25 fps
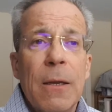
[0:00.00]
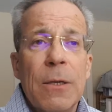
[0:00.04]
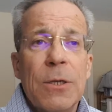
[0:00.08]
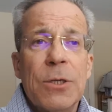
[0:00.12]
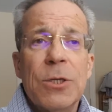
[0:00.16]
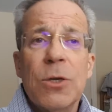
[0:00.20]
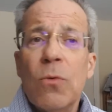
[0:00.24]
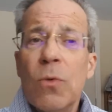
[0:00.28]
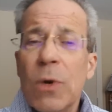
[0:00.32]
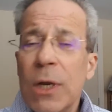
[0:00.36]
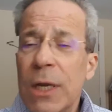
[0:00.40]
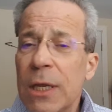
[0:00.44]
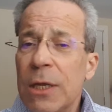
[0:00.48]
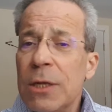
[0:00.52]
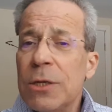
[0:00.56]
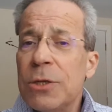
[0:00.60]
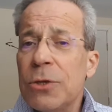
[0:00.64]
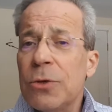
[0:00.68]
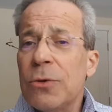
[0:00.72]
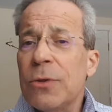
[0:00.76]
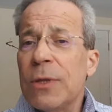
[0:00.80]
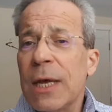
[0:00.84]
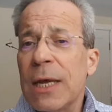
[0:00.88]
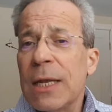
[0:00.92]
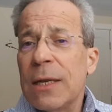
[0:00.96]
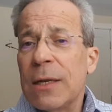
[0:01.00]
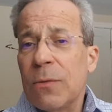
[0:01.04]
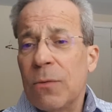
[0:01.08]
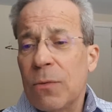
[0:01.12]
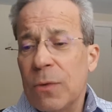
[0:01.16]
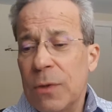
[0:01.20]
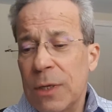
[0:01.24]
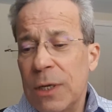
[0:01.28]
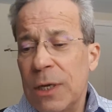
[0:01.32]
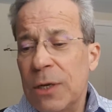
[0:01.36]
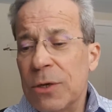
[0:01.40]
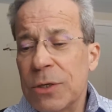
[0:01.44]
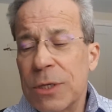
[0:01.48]
So what do you do then?
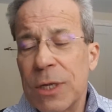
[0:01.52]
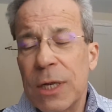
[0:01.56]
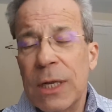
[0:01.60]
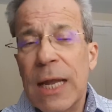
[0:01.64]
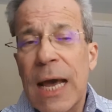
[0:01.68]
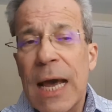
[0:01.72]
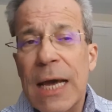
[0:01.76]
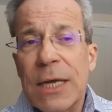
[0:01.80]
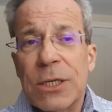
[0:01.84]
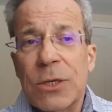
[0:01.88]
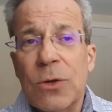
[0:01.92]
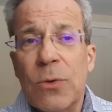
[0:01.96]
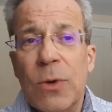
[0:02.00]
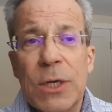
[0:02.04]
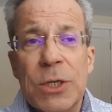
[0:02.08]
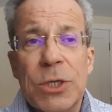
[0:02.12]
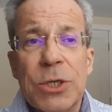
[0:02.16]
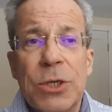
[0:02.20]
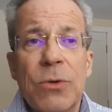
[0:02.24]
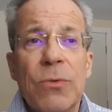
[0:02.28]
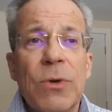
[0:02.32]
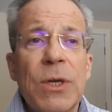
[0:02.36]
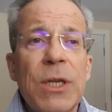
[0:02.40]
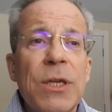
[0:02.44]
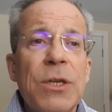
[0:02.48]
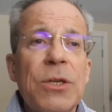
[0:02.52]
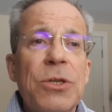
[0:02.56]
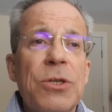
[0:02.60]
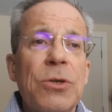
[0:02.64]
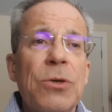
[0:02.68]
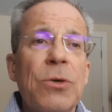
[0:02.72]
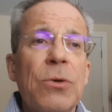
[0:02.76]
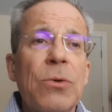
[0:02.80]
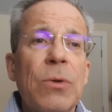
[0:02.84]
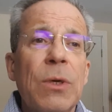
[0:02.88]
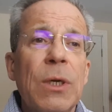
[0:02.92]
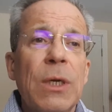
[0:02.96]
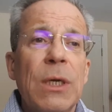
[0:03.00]
Here's the last question. What do you
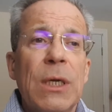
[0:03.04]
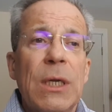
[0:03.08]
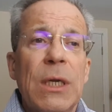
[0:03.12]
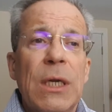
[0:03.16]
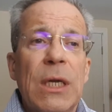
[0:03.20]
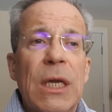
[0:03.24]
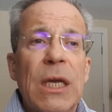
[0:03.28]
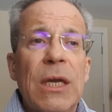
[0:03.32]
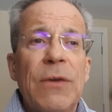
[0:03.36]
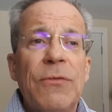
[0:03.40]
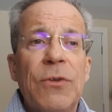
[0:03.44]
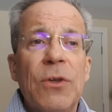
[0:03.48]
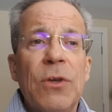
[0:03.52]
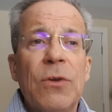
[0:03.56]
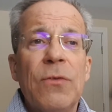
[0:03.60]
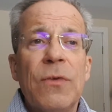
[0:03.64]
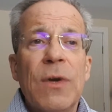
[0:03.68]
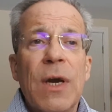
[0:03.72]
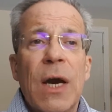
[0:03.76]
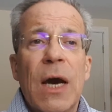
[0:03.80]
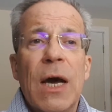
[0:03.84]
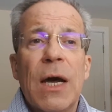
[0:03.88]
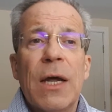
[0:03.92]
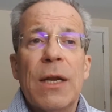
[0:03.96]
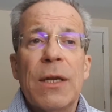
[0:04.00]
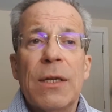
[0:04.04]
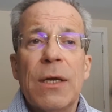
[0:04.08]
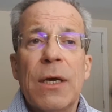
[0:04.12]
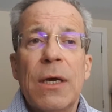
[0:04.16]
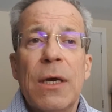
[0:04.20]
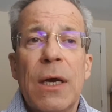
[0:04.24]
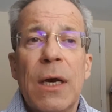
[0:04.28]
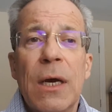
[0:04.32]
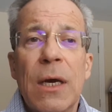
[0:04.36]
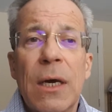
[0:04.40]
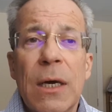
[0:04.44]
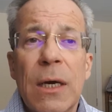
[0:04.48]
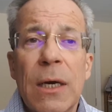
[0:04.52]
do if you've got
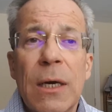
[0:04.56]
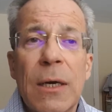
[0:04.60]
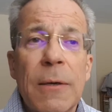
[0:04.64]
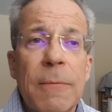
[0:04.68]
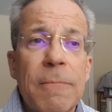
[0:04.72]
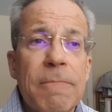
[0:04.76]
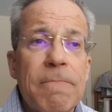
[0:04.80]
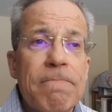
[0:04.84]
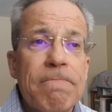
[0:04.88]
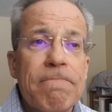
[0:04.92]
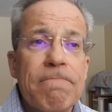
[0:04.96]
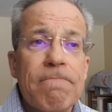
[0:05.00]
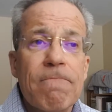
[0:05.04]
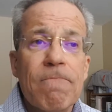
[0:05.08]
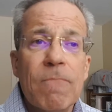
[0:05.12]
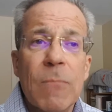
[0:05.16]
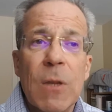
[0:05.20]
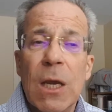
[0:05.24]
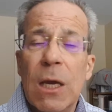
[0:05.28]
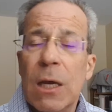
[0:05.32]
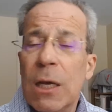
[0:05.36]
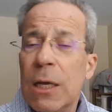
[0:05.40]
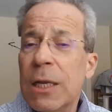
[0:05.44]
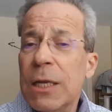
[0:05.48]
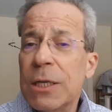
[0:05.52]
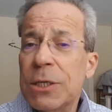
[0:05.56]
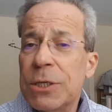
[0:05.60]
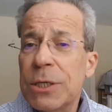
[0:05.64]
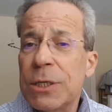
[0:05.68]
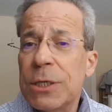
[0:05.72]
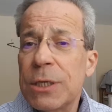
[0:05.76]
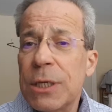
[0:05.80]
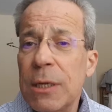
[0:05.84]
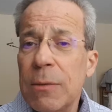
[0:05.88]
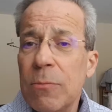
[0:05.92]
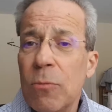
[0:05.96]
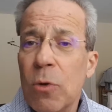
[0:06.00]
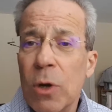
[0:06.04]
an
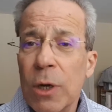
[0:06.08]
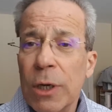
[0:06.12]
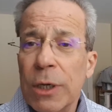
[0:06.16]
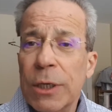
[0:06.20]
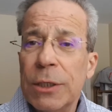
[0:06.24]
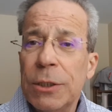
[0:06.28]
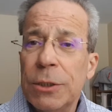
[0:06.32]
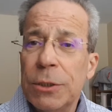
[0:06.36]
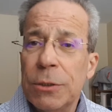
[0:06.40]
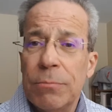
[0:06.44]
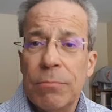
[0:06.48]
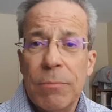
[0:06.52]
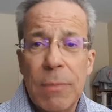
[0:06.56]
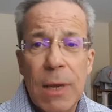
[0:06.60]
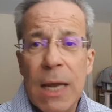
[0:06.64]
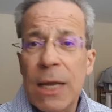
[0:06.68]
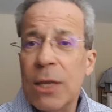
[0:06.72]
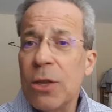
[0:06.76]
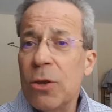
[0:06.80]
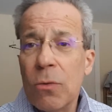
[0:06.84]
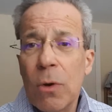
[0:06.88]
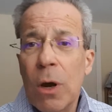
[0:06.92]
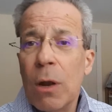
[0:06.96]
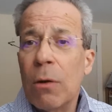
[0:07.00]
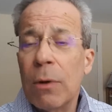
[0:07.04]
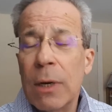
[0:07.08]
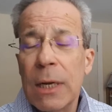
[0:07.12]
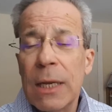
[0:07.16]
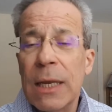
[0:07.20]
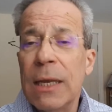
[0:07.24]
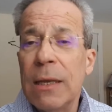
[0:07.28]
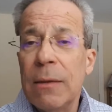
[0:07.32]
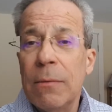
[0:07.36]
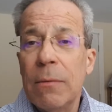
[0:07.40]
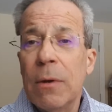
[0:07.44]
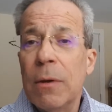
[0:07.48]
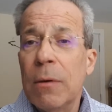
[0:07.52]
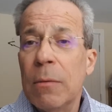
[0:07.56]
existing mortgage and you
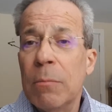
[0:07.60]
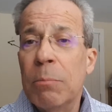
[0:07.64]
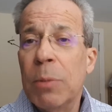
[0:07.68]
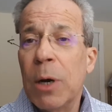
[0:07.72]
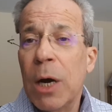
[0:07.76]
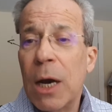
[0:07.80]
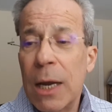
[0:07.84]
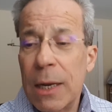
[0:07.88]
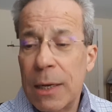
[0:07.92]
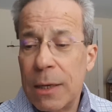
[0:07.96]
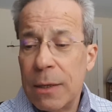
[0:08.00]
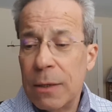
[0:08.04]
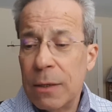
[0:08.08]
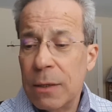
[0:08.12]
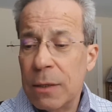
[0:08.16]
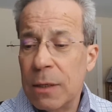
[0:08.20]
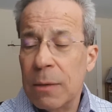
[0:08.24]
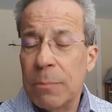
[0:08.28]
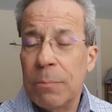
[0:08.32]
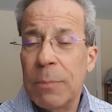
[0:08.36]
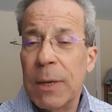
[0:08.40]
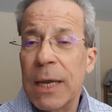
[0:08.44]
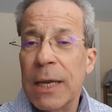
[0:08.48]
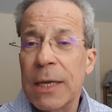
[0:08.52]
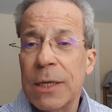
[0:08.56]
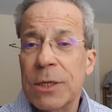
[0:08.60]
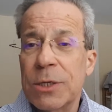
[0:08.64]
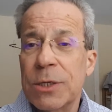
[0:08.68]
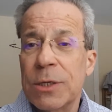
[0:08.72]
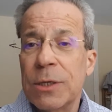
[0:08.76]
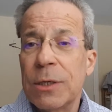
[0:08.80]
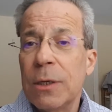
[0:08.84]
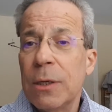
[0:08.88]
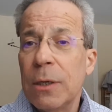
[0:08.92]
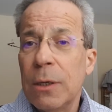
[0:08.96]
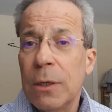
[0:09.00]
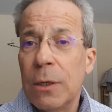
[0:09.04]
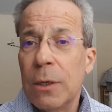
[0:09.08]
already bought the
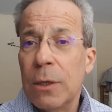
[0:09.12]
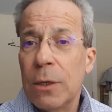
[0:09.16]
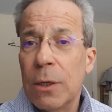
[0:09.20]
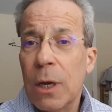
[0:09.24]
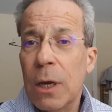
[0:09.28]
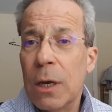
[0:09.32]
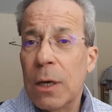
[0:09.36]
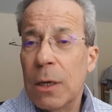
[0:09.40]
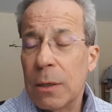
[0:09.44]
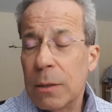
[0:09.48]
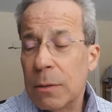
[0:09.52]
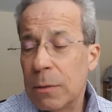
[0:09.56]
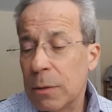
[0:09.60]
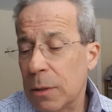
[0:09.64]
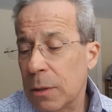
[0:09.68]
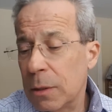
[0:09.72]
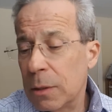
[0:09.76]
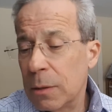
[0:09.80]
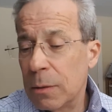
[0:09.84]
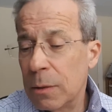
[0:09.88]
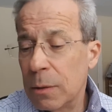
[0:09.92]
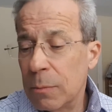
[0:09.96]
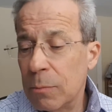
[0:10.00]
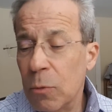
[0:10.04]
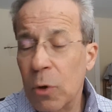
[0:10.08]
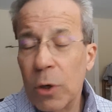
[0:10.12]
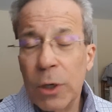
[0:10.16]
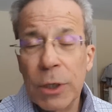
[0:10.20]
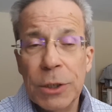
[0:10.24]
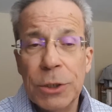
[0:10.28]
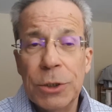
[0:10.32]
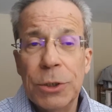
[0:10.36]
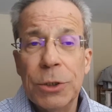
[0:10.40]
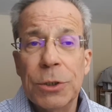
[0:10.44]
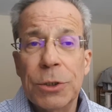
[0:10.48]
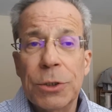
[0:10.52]
bank's mortgage